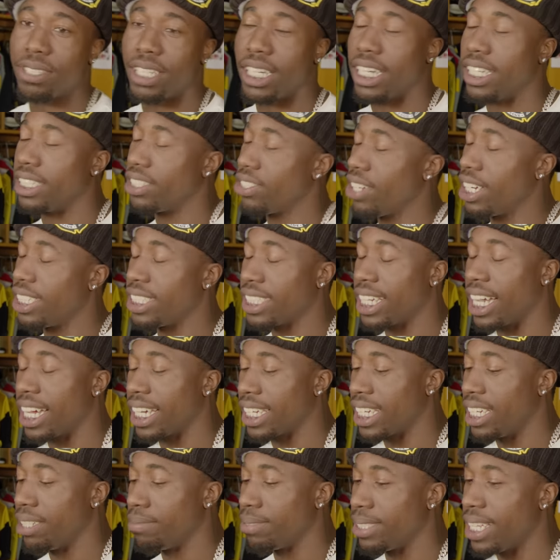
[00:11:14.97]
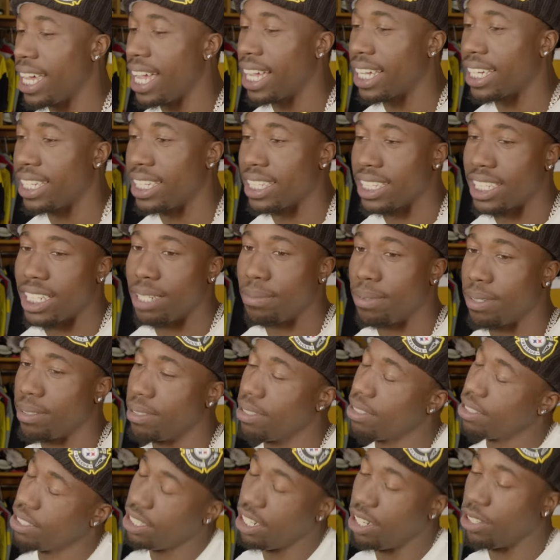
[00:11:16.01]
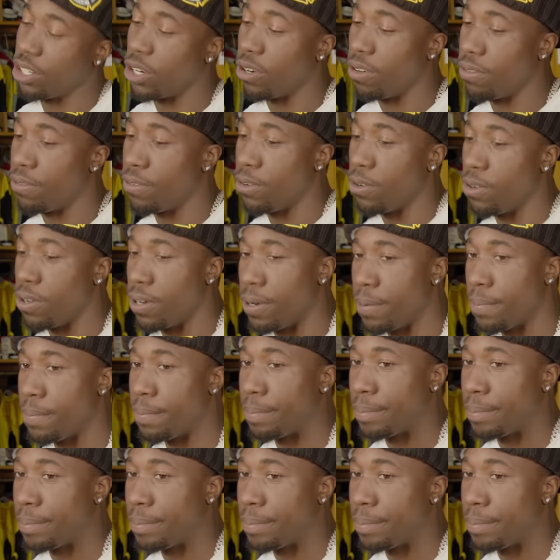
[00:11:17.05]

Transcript: And so I just got to keep stacking and keep, you know, going forward.